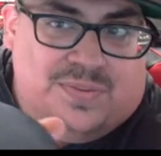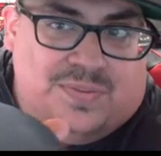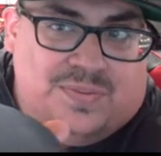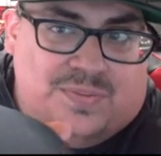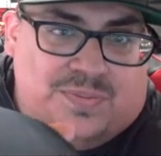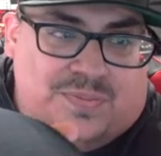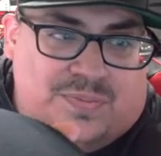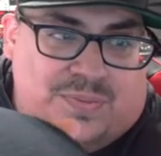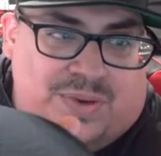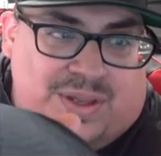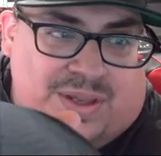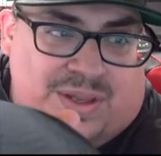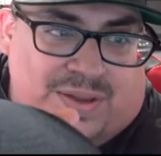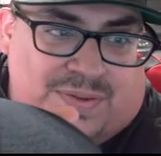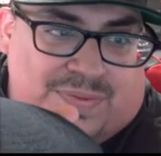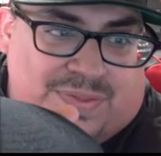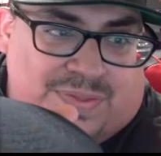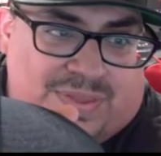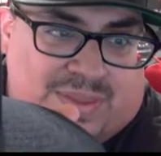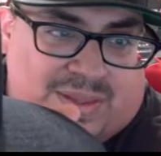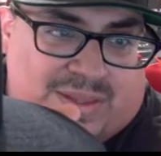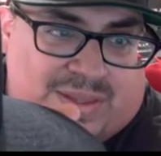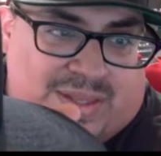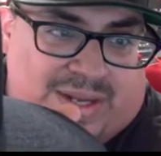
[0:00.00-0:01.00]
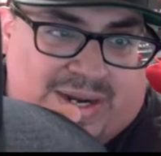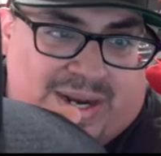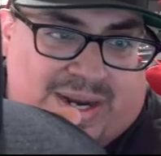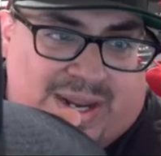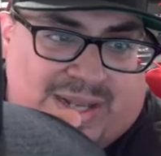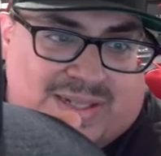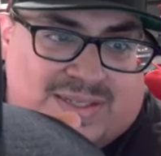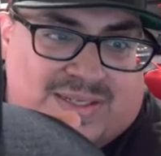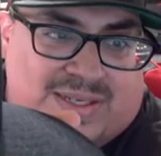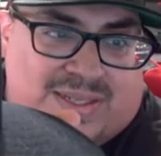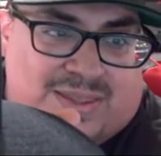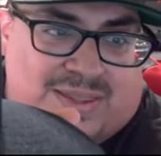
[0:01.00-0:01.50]
with the
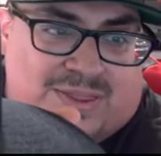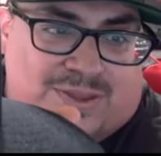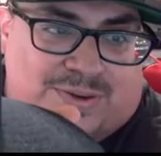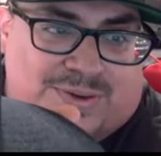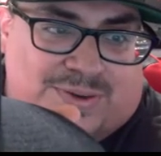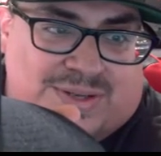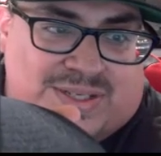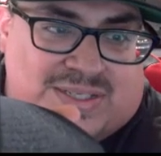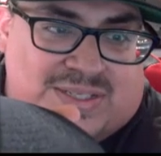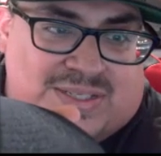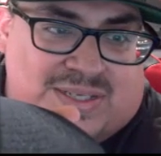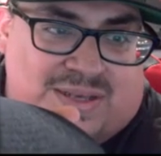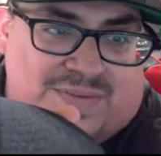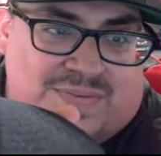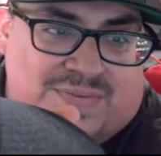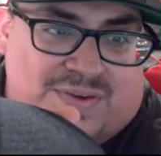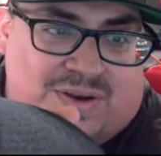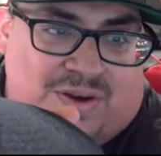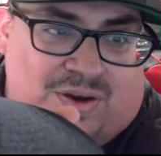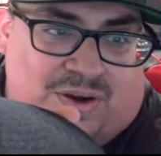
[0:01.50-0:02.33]
1937